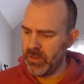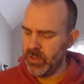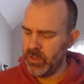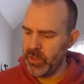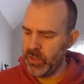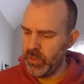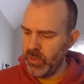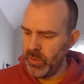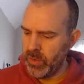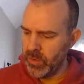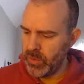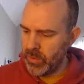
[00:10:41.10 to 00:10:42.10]

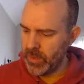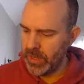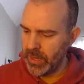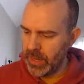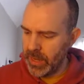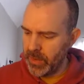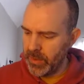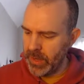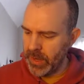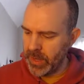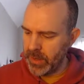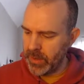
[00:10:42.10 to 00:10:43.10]
to, we need like,
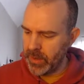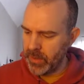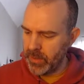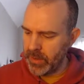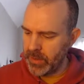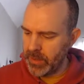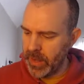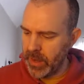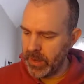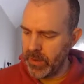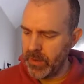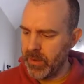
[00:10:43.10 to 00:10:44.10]
what is that?